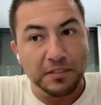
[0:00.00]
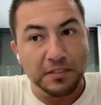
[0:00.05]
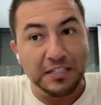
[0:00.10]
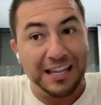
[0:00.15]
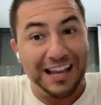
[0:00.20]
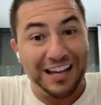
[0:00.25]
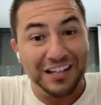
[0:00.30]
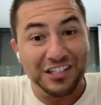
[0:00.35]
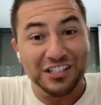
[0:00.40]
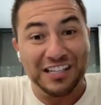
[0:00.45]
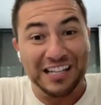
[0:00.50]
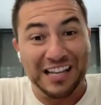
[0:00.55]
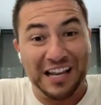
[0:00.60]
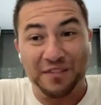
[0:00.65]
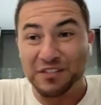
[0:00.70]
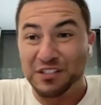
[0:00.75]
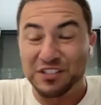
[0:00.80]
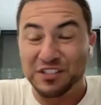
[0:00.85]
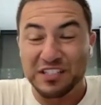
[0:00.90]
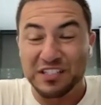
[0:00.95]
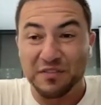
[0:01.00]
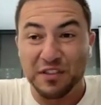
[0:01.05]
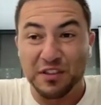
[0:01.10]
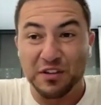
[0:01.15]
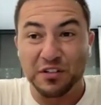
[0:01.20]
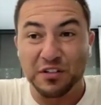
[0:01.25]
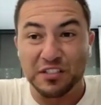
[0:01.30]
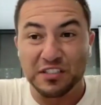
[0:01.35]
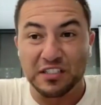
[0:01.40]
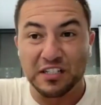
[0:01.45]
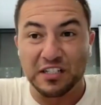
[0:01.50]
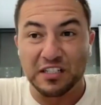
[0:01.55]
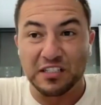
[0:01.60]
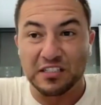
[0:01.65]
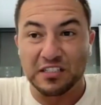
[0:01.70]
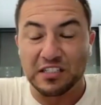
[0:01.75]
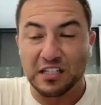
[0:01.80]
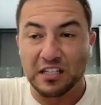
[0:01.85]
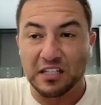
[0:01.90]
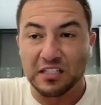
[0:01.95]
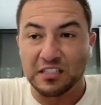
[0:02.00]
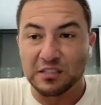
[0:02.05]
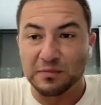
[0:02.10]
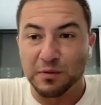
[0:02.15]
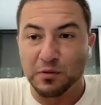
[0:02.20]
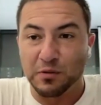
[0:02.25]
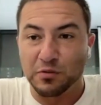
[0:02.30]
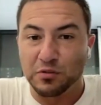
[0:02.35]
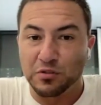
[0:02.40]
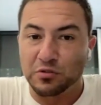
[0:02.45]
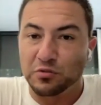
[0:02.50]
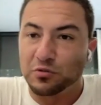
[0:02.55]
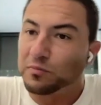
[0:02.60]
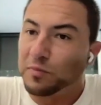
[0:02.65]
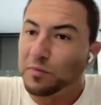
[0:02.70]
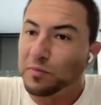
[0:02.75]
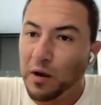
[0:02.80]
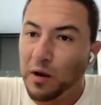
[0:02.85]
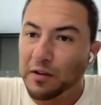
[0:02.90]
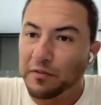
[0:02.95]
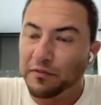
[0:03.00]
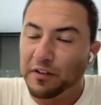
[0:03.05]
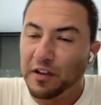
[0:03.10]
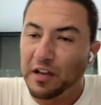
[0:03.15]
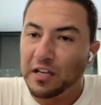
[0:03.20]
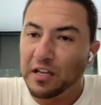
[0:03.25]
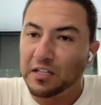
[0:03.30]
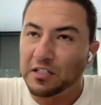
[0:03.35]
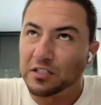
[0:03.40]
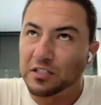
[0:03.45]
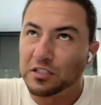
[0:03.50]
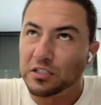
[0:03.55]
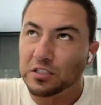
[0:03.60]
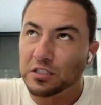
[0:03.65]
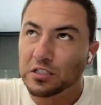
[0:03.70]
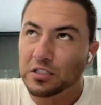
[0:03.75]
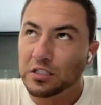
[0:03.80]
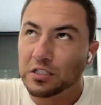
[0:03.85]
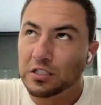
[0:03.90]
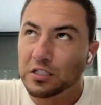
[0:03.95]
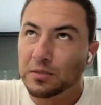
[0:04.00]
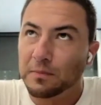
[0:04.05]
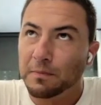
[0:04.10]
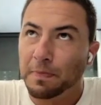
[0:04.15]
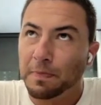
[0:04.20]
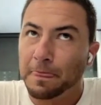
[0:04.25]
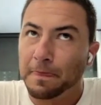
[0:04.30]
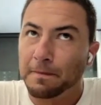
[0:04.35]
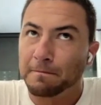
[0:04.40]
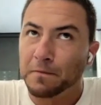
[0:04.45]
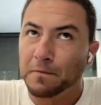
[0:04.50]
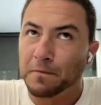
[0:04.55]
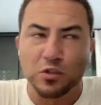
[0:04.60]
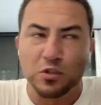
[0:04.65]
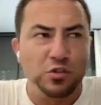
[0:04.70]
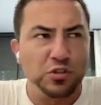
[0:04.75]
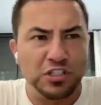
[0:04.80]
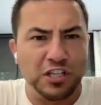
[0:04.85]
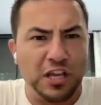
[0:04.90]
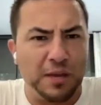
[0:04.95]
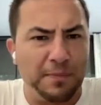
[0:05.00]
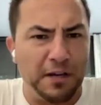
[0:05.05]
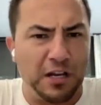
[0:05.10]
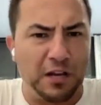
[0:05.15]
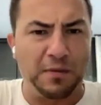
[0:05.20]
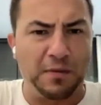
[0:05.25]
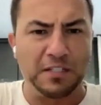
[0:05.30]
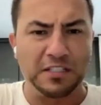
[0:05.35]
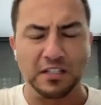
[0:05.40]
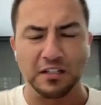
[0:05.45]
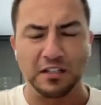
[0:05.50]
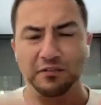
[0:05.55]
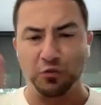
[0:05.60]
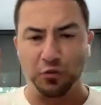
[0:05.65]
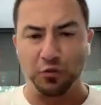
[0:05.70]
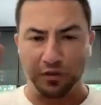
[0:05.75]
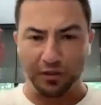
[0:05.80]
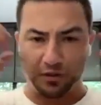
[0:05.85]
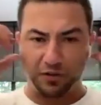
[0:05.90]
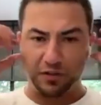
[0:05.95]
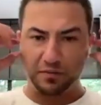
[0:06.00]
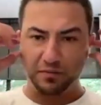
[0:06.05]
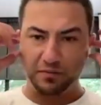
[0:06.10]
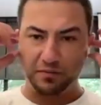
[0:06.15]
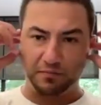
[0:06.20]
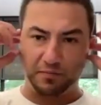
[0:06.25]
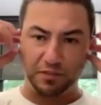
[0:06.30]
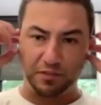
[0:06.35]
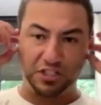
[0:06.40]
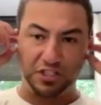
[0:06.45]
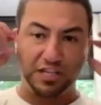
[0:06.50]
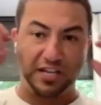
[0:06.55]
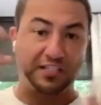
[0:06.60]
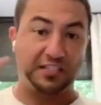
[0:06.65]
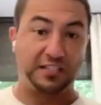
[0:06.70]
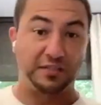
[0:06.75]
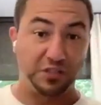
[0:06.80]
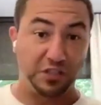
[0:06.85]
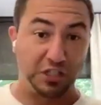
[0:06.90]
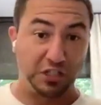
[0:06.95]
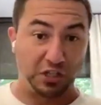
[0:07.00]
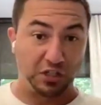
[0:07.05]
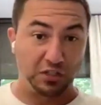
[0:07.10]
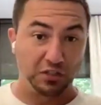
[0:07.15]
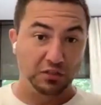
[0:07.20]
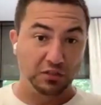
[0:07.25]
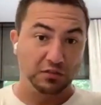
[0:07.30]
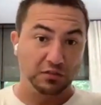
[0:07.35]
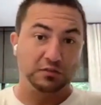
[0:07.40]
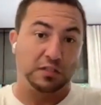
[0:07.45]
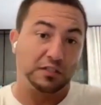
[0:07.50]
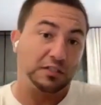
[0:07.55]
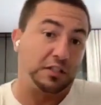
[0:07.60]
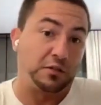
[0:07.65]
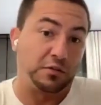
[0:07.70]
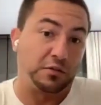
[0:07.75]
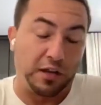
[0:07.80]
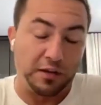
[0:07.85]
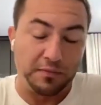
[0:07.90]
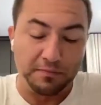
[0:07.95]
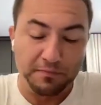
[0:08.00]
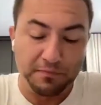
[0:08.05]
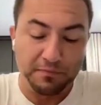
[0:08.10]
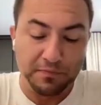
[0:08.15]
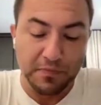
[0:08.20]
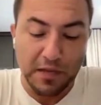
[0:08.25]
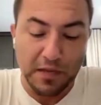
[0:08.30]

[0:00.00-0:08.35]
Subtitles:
But I actually have till 7:30 tonight. I spoke to my wife, and usually I pick up my son at 4:30, but she asked if she could. I said, okay.